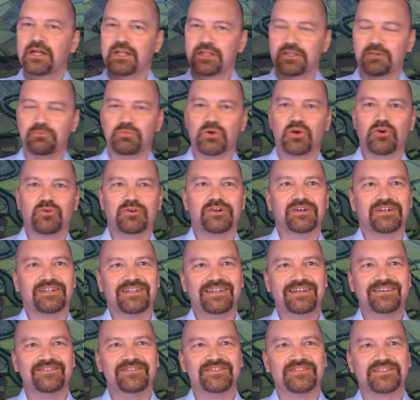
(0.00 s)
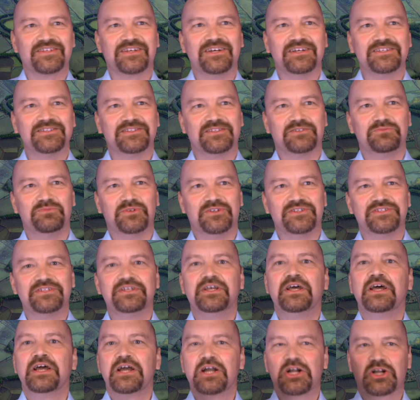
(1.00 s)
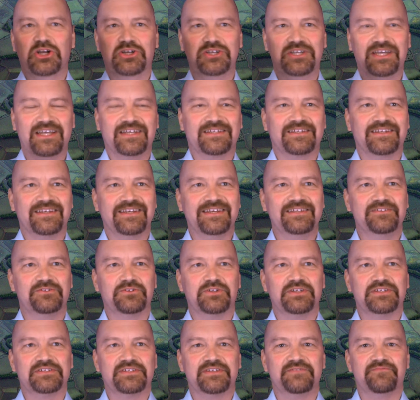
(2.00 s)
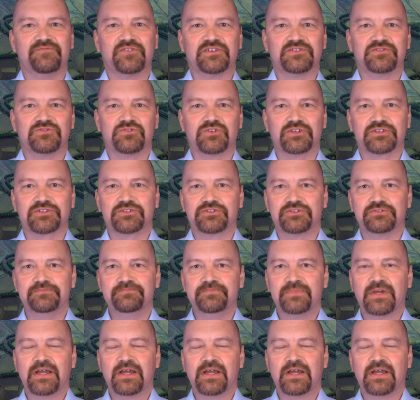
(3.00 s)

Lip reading: the broker clearers customers connecting into this infrastructure.